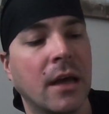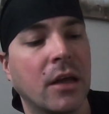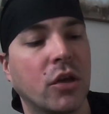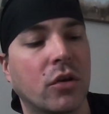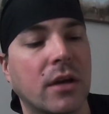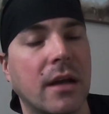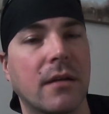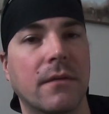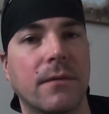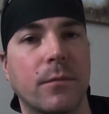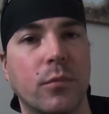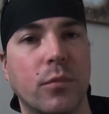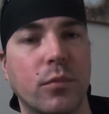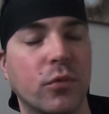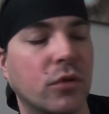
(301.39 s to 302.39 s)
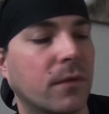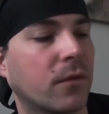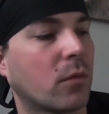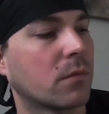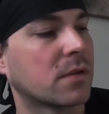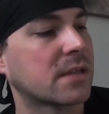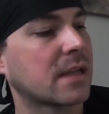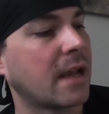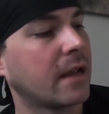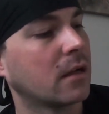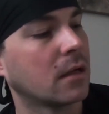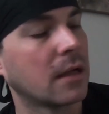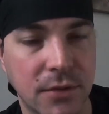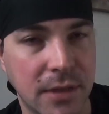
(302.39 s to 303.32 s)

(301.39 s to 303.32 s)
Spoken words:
you can put it from scale to